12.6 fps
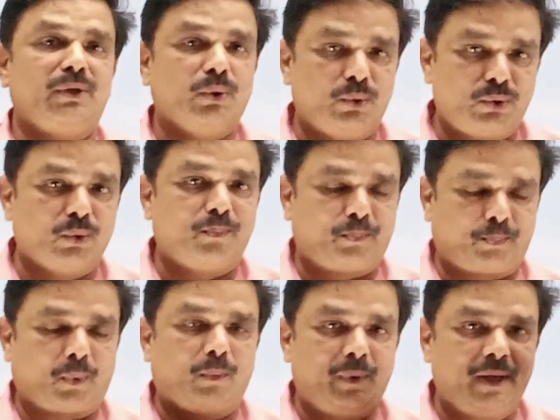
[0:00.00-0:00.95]
YouTube,
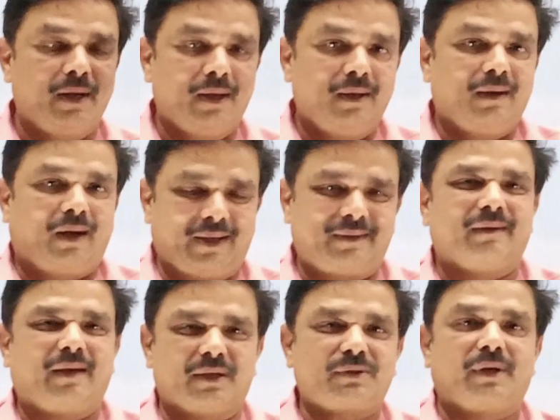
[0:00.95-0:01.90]
probably I
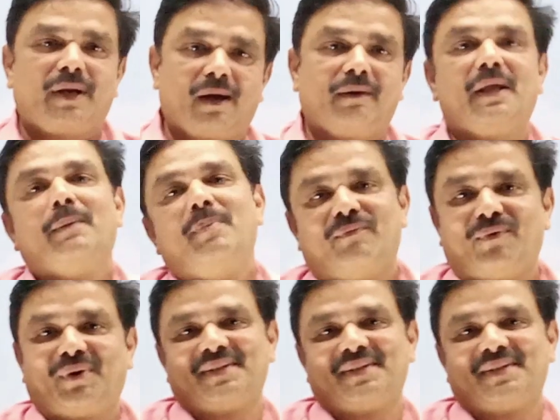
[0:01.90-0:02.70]
think yesterday or day before